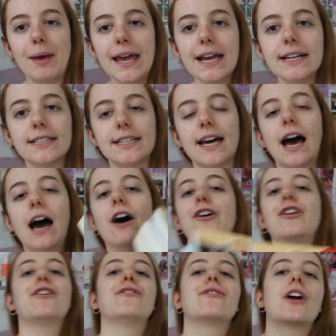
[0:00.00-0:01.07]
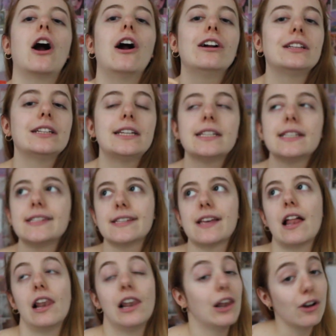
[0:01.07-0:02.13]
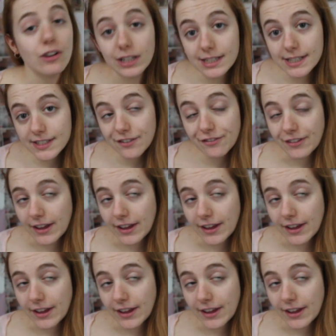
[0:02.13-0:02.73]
picked out of Carly's long list of